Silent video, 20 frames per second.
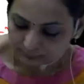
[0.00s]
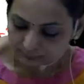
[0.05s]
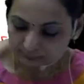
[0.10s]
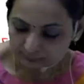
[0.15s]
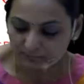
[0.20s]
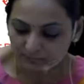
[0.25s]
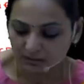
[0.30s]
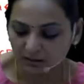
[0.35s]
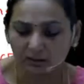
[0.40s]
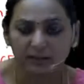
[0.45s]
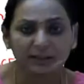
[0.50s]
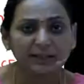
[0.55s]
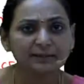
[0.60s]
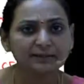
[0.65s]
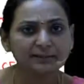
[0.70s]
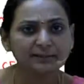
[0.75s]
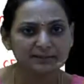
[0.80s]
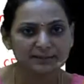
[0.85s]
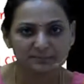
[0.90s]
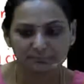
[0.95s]
Again,
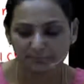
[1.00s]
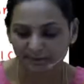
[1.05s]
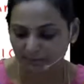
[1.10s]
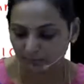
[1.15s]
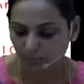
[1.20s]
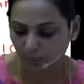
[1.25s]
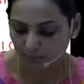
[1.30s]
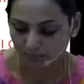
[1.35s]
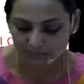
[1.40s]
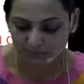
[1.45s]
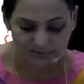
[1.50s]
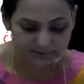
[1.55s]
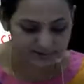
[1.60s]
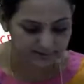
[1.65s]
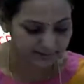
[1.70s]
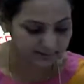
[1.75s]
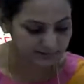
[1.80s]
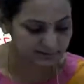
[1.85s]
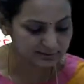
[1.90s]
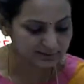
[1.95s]
this is my normal
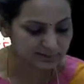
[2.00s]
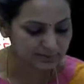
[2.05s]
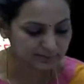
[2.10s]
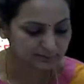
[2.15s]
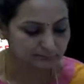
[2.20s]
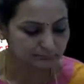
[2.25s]
status.